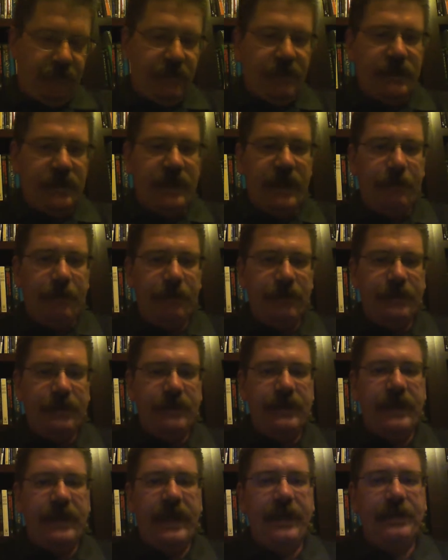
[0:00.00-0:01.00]
The tablet
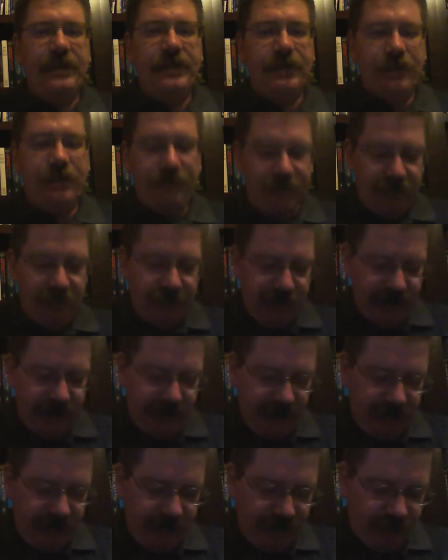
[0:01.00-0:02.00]
detaches from the
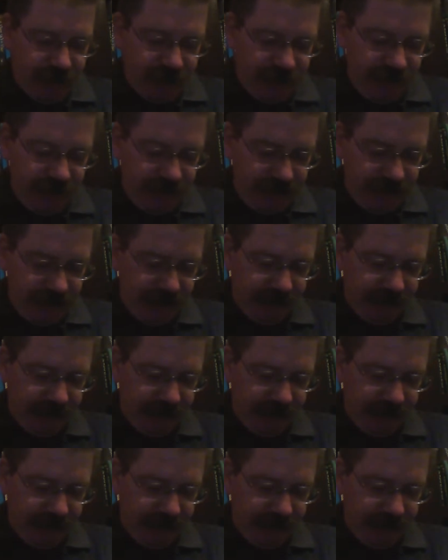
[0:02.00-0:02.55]
keyboard.